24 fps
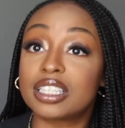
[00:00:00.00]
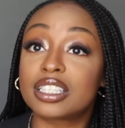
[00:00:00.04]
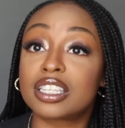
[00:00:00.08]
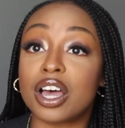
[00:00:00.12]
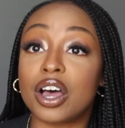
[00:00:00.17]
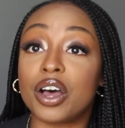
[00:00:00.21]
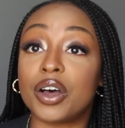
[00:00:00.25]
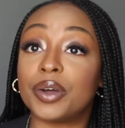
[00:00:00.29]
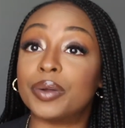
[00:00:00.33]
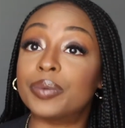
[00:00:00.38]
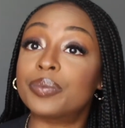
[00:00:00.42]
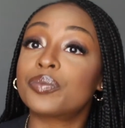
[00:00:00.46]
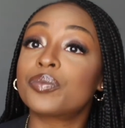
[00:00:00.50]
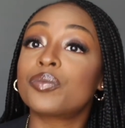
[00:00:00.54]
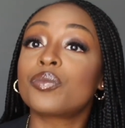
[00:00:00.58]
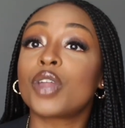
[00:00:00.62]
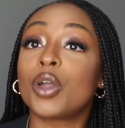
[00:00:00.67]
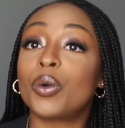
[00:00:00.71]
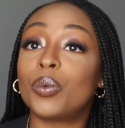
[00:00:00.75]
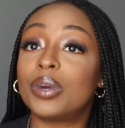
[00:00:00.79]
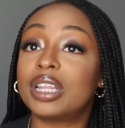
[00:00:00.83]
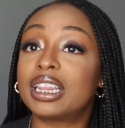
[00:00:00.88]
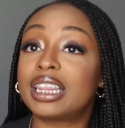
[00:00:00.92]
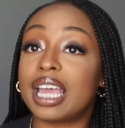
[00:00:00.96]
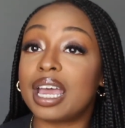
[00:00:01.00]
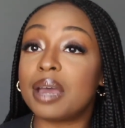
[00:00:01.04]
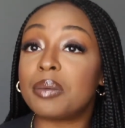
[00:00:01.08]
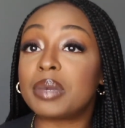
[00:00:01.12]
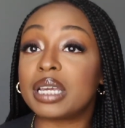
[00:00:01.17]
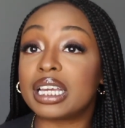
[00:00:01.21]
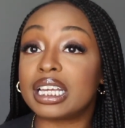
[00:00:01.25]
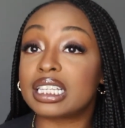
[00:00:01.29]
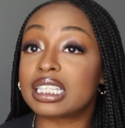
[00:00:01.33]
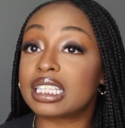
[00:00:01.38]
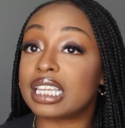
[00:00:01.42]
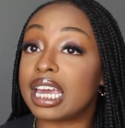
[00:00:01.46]
So with that
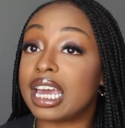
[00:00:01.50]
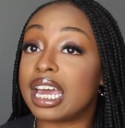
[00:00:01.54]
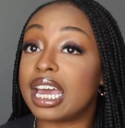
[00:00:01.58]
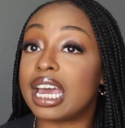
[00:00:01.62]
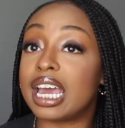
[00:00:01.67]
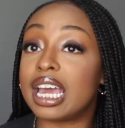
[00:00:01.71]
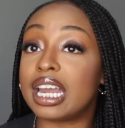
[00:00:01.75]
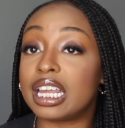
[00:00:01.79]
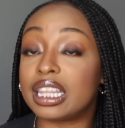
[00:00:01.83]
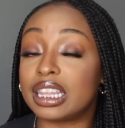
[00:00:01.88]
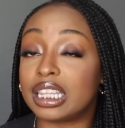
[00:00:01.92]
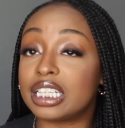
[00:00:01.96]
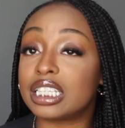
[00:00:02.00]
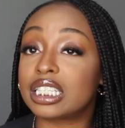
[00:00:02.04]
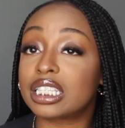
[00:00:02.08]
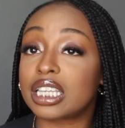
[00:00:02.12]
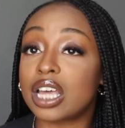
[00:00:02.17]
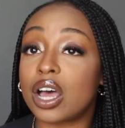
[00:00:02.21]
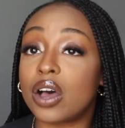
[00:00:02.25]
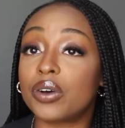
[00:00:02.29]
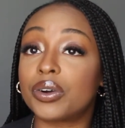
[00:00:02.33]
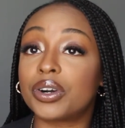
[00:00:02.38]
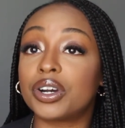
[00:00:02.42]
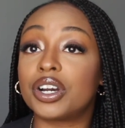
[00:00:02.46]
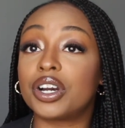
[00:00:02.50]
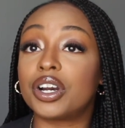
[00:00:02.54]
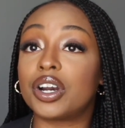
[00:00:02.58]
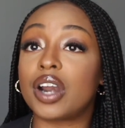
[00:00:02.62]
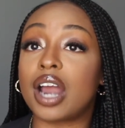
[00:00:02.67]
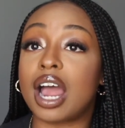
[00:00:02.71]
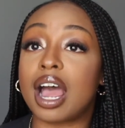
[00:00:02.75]
being said, this toner,